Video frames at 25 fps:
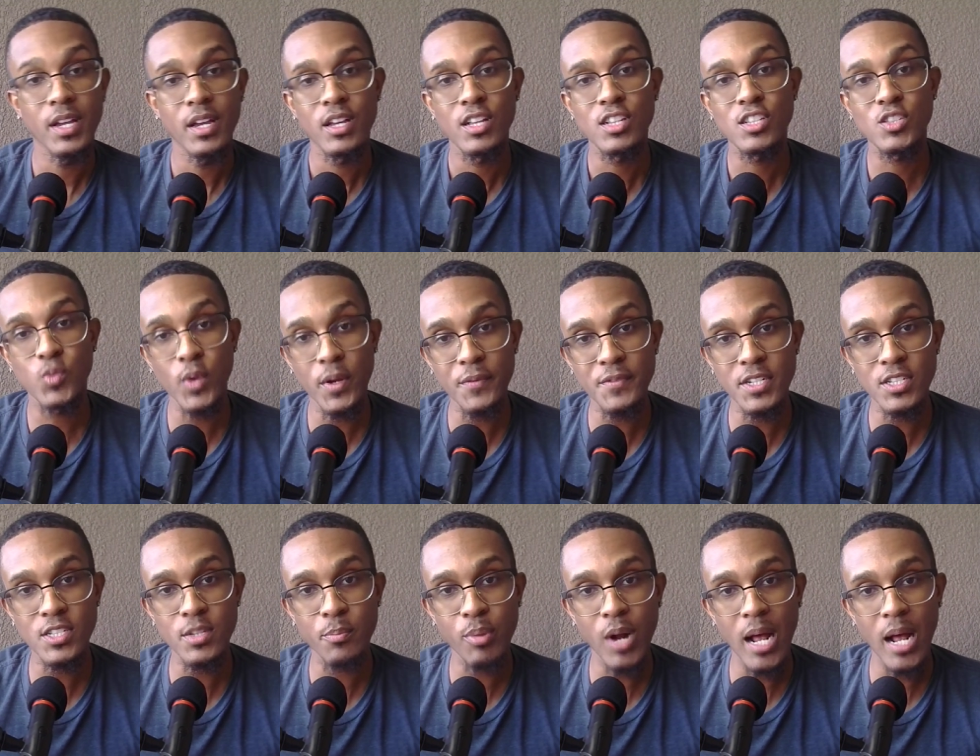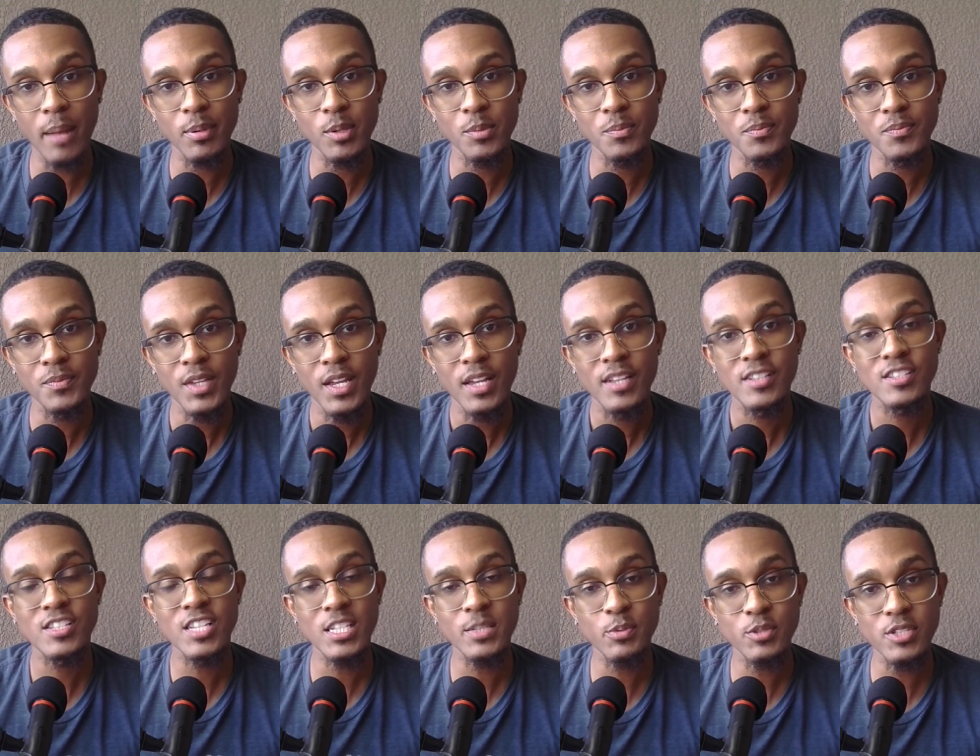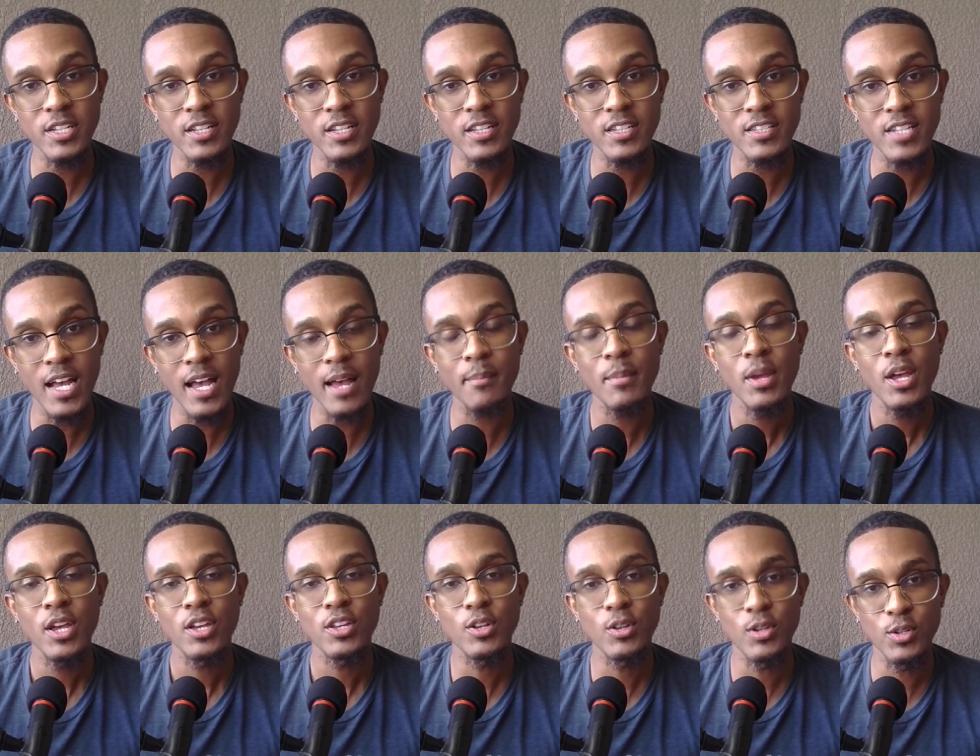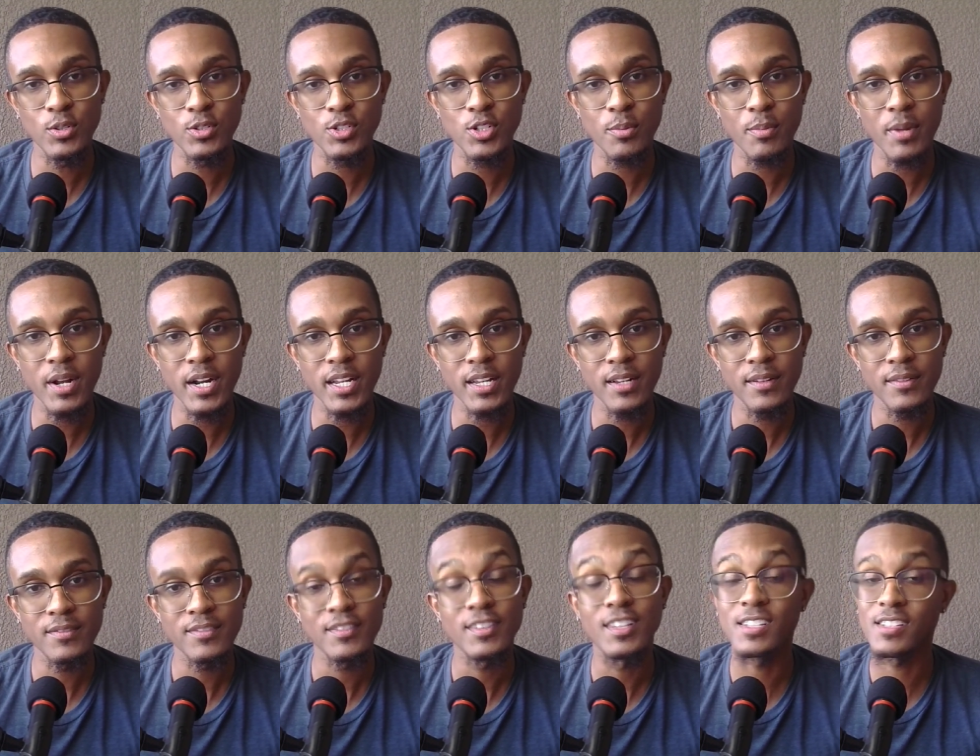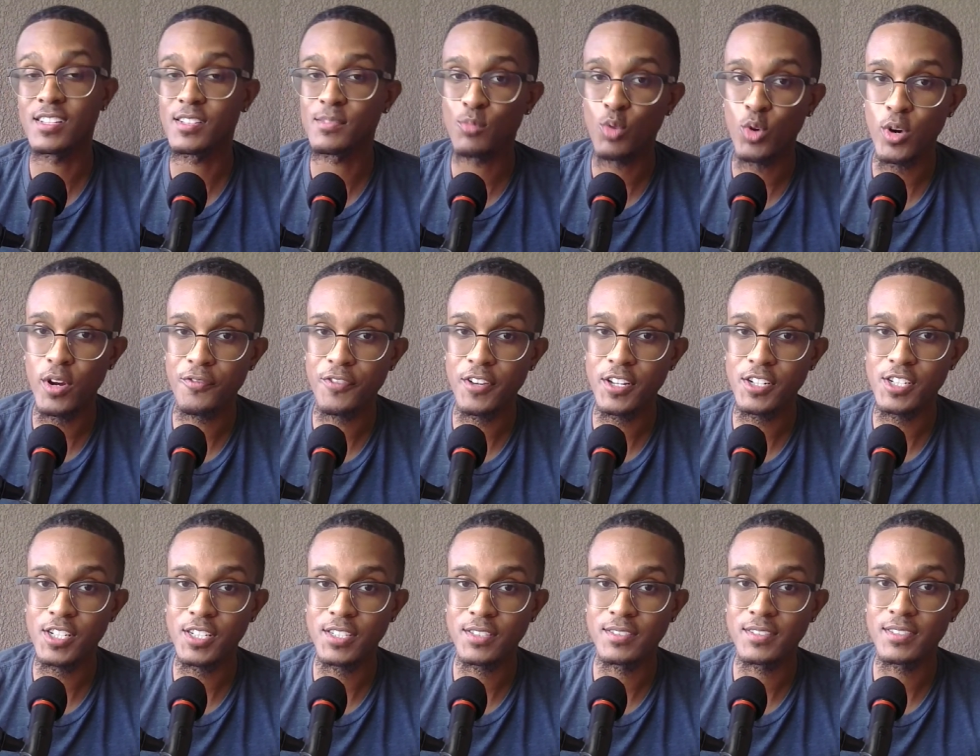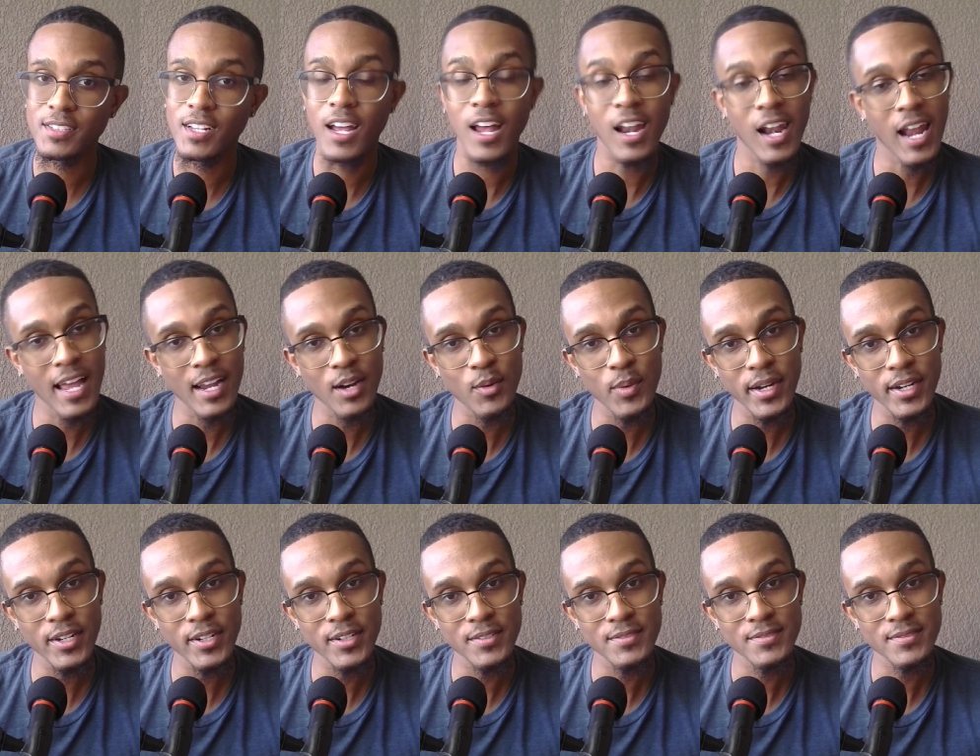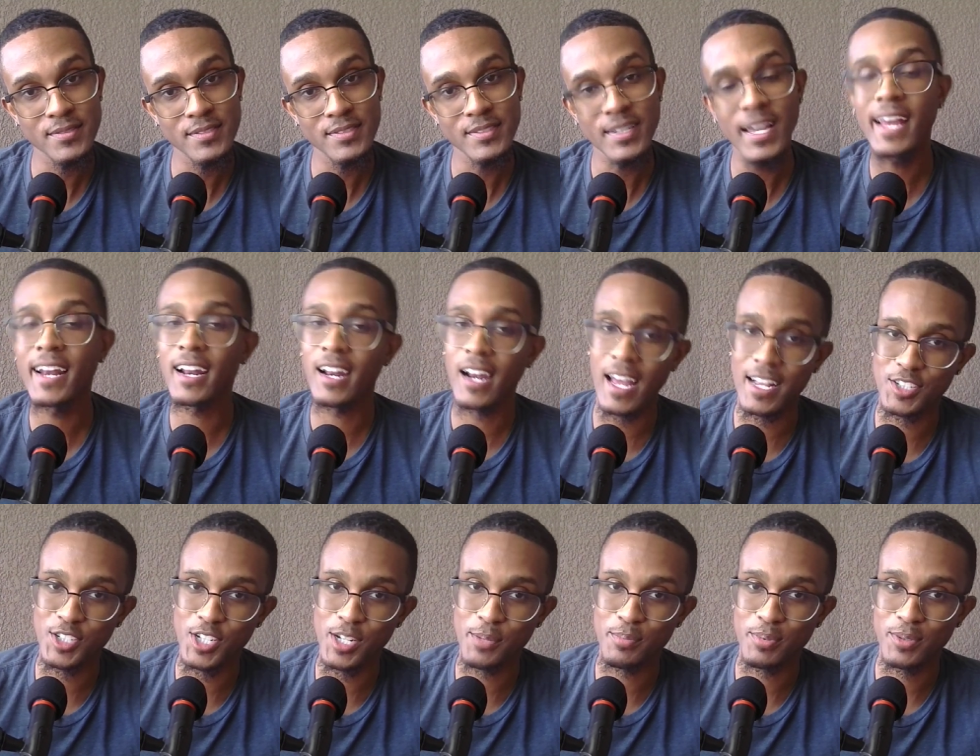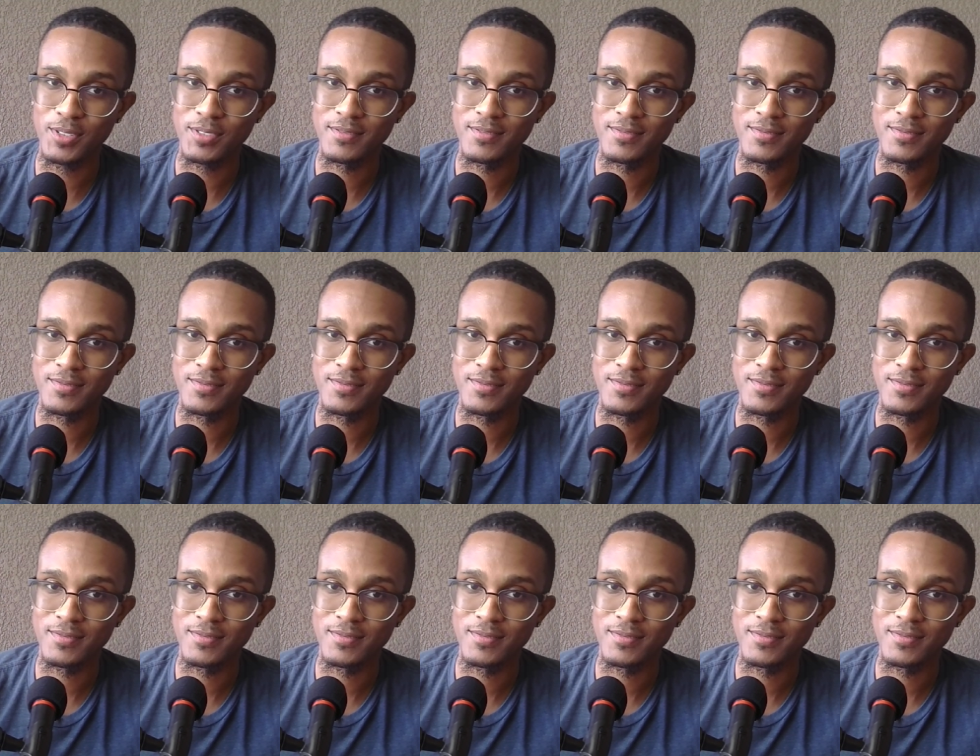SWIFT is a problem. 6% of the time, you lose your money. This is more efficient, a lot quicker, and a lot cheaper.